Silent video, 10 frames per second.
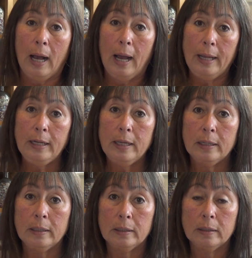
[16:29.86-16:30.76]
I
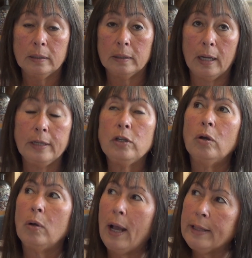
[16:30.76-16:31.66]

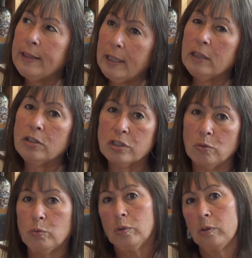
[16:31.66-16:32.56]
think there's a
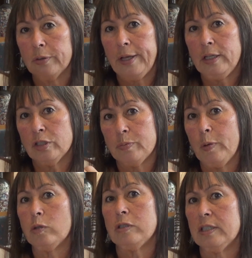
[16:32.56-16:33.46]
rule that you're
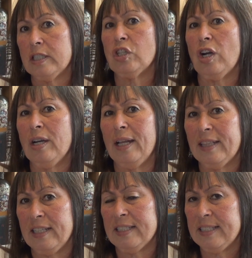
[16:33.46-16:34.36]
supposed to start
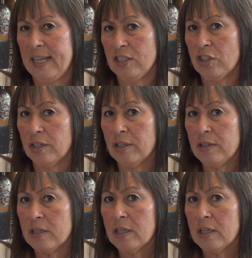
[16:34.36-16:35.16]
at the center